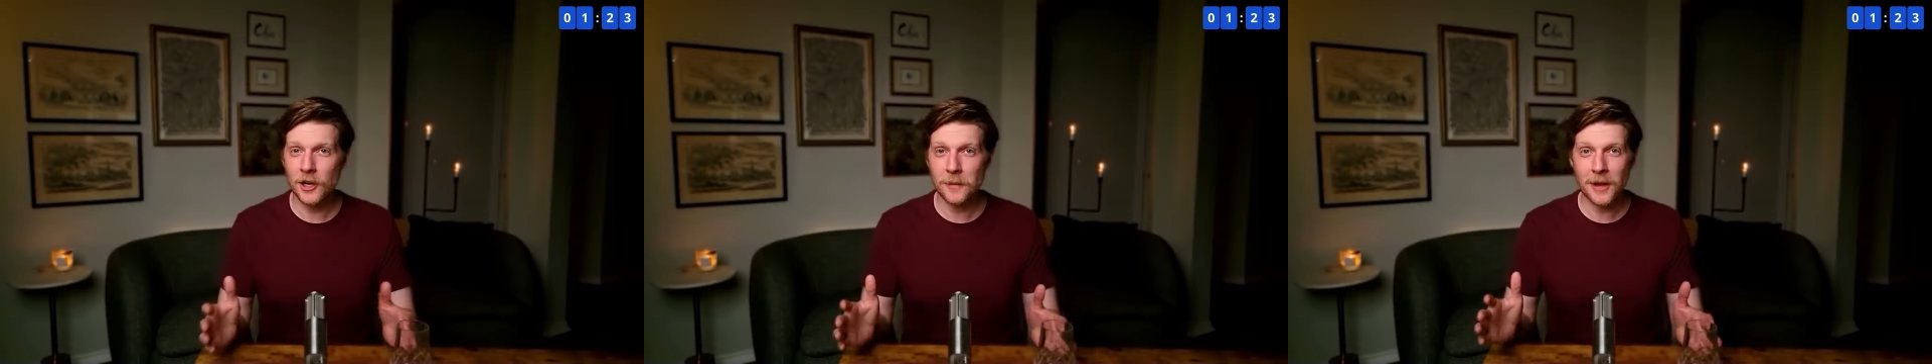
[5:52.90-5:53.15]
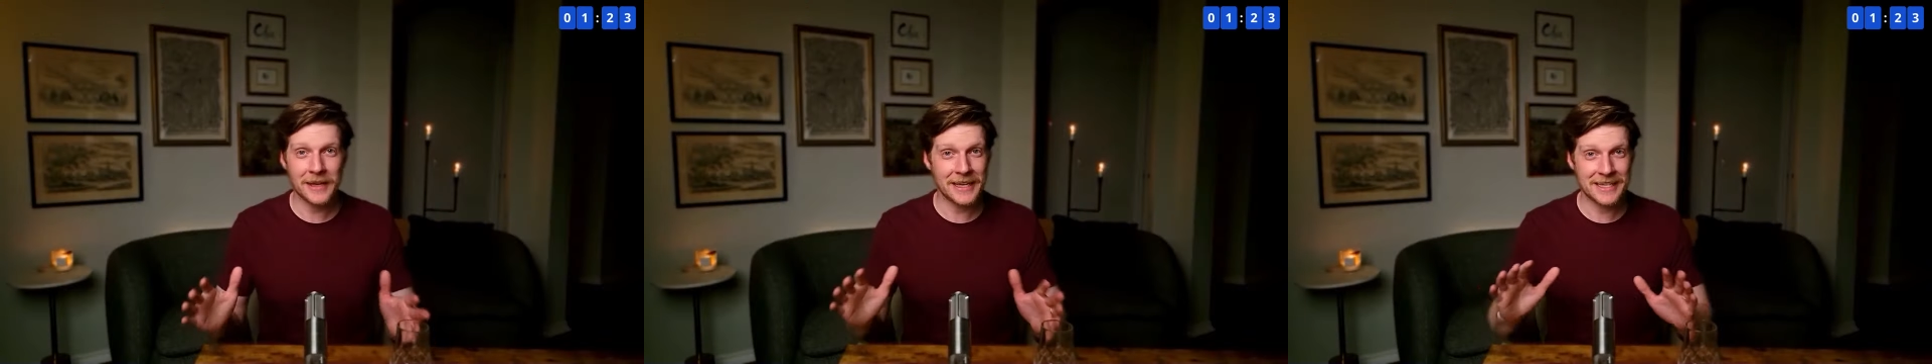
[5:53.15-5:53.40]

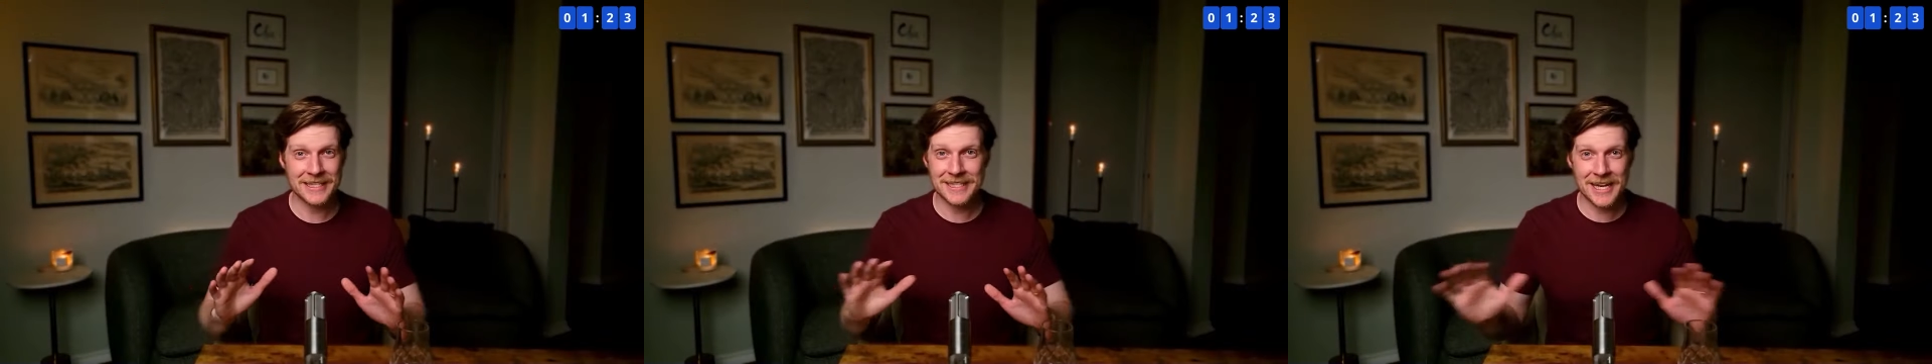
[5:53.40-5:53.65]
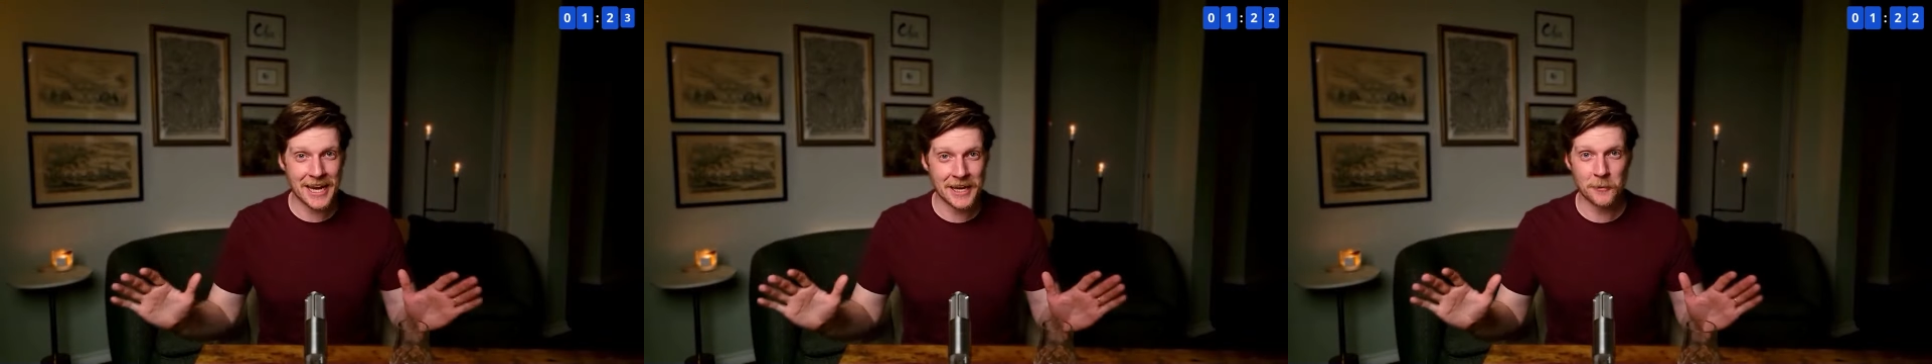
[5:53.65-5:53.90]
about an
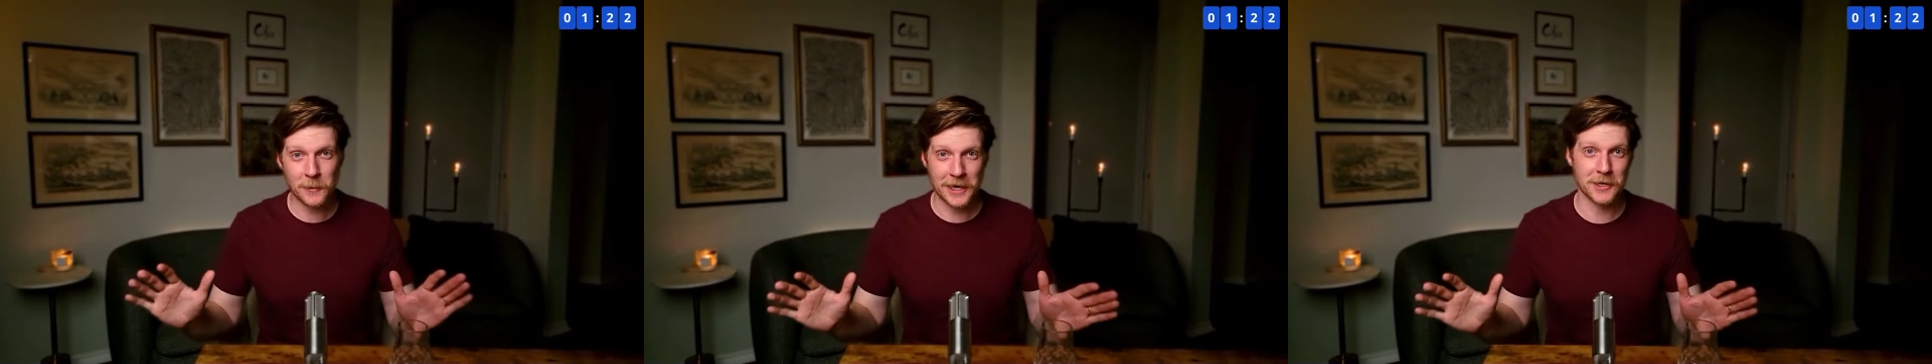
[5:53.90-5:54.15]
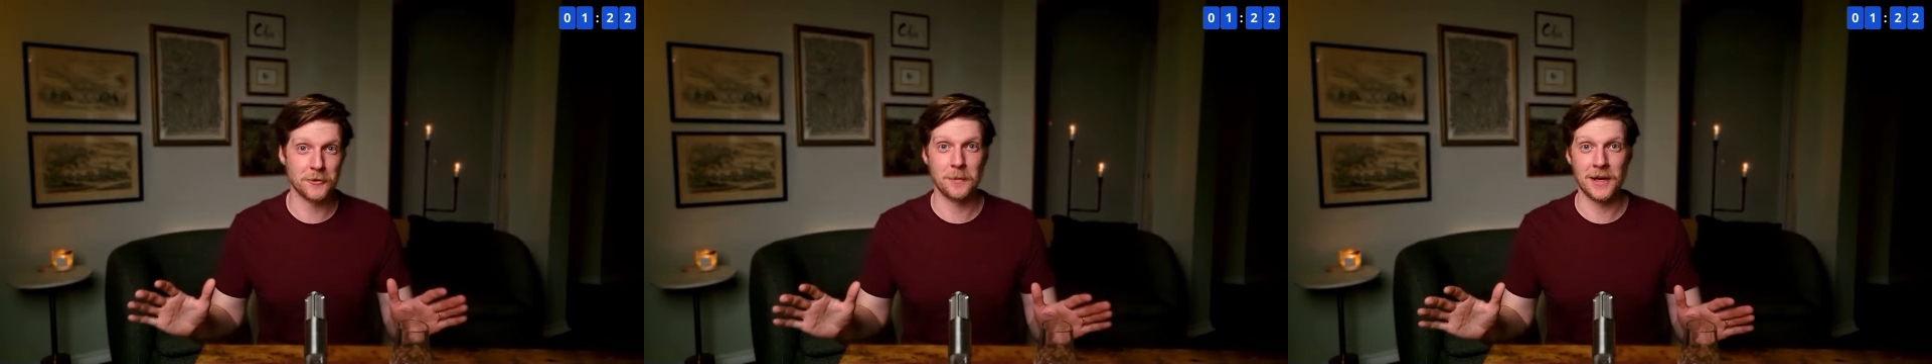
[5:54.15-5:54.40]
insane
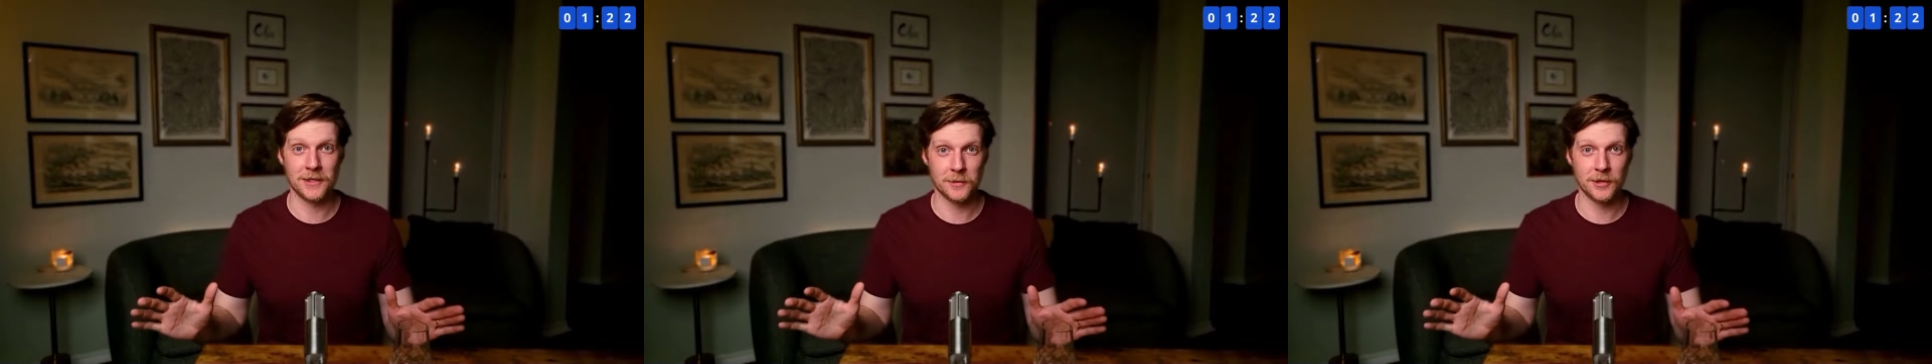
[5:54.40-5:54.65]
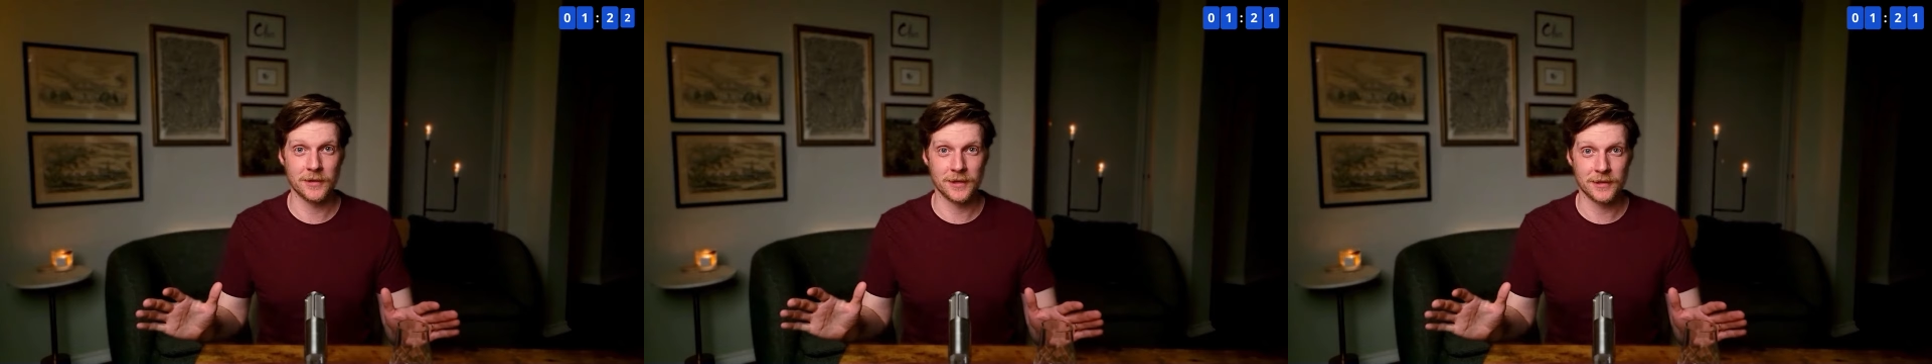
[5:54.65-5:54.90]
range of
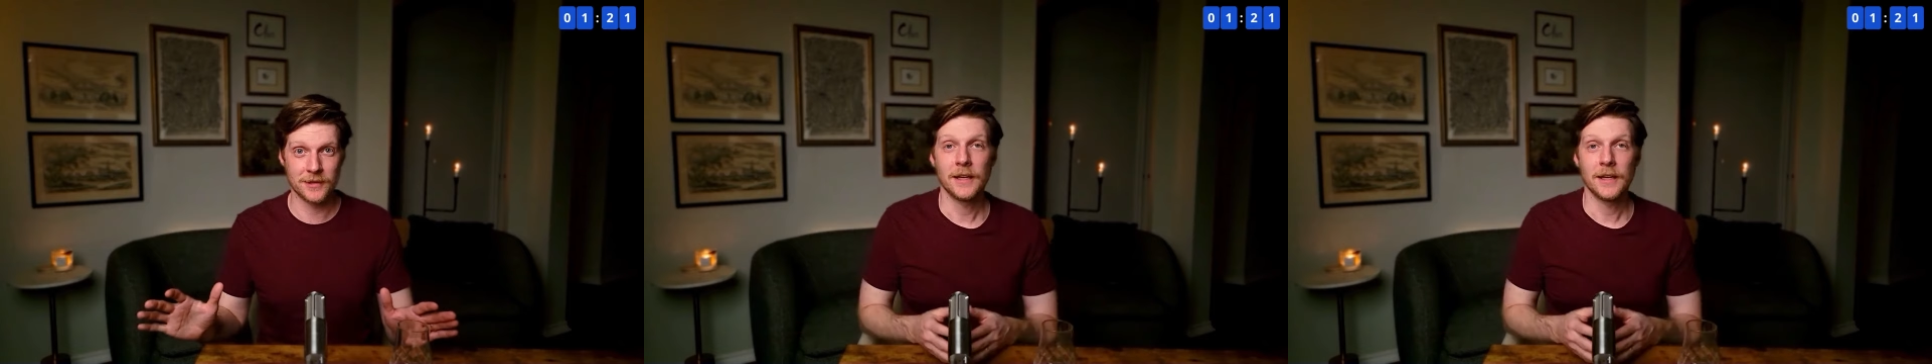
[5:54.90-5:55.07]
possibilities.